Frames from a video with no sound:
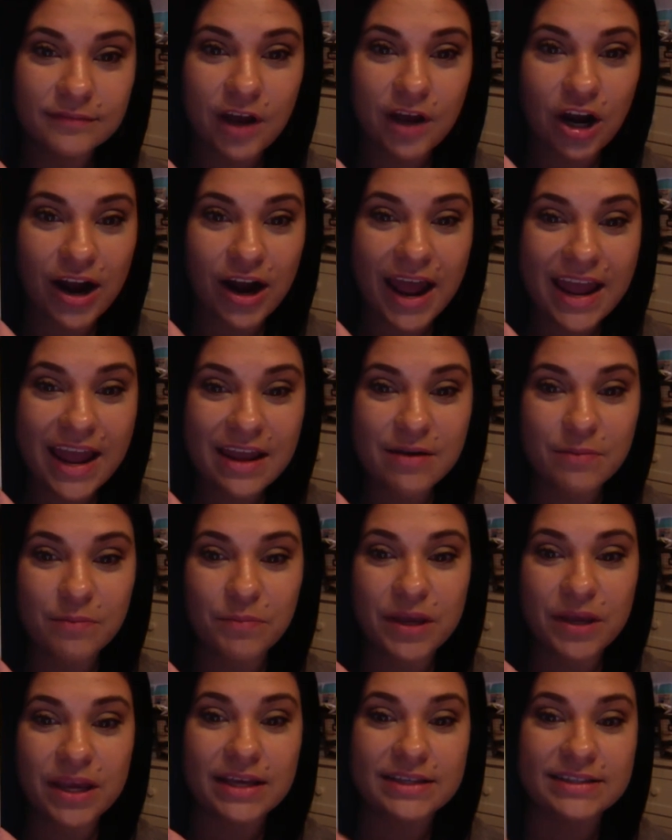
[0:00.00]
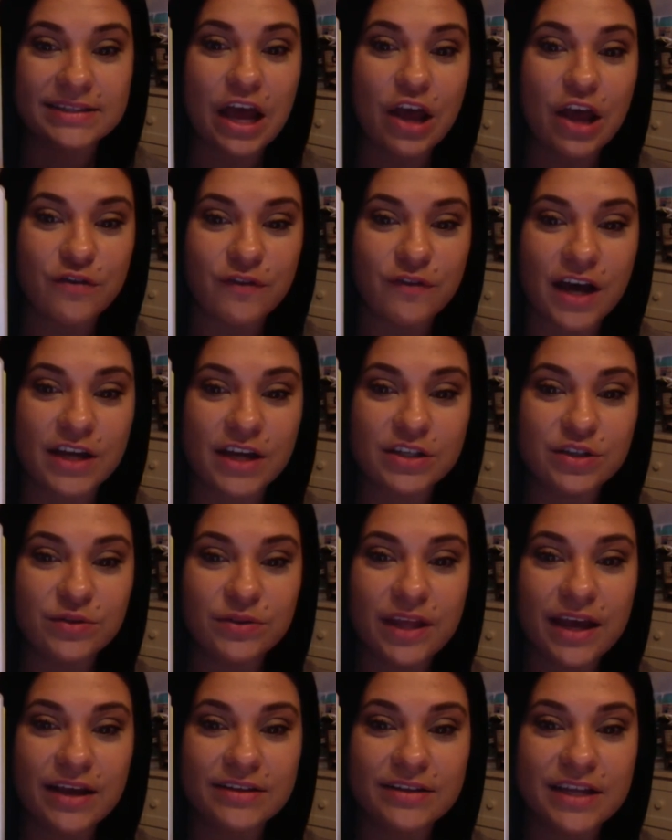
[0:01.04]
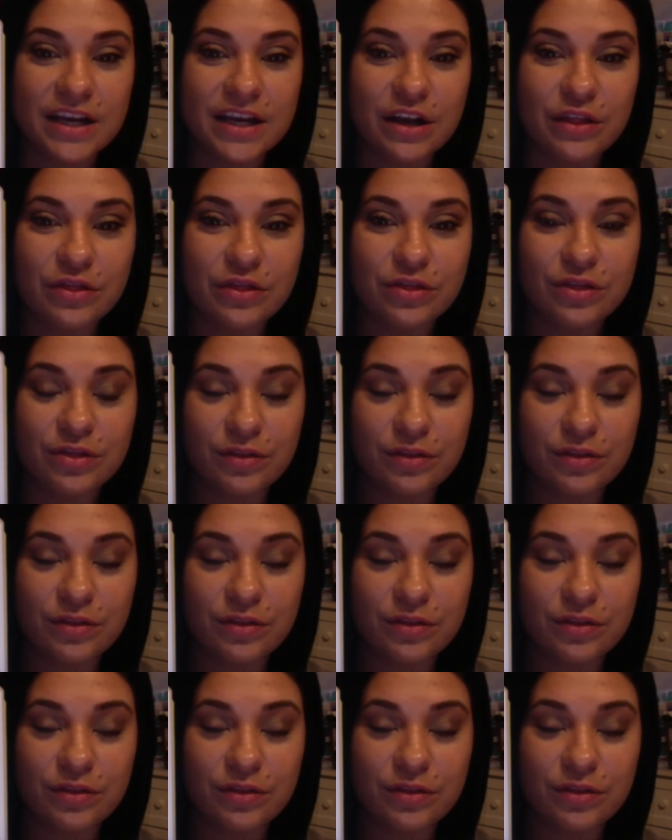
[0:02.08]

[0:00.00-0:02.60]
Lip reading: All right, because now you've got 2,000,